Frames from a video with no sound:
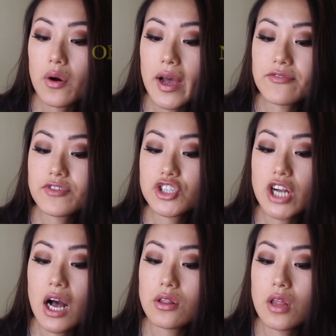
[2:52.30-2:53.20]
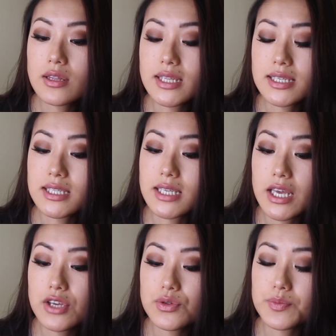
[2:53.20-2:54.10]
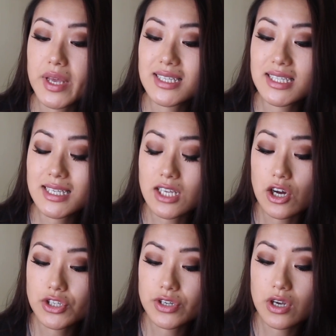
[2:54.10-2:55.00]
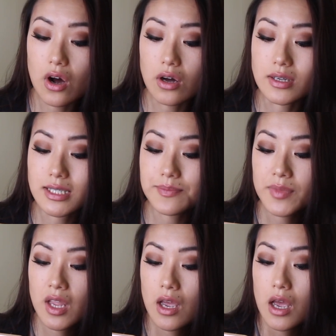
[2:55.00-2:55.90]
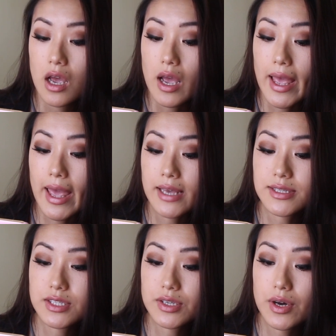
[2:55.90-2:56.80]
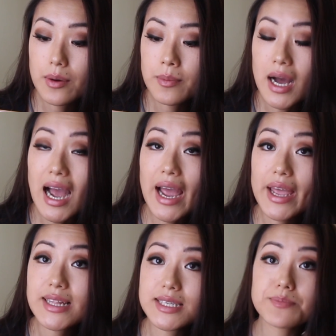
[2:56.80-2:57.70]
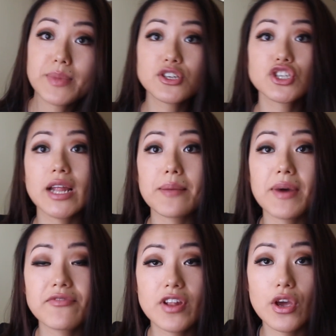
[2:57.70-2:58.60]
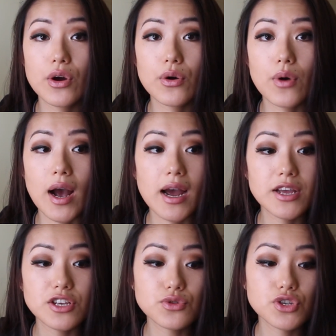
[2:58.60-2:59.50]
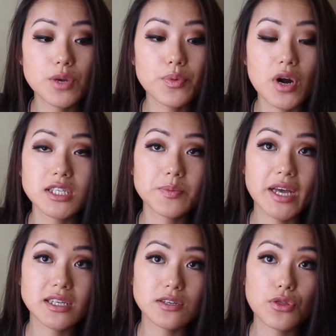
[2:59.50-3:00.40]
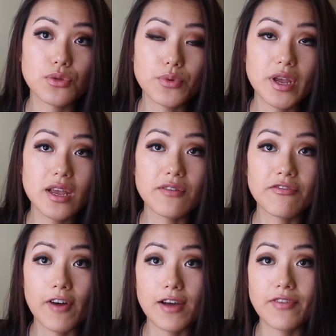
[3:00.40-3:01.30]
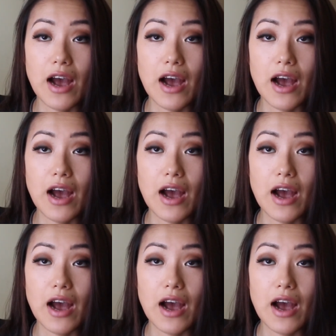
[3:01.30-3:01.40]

on average how long does it take you to make 600 calls and um, I did mention in my video, I usually prospect three to five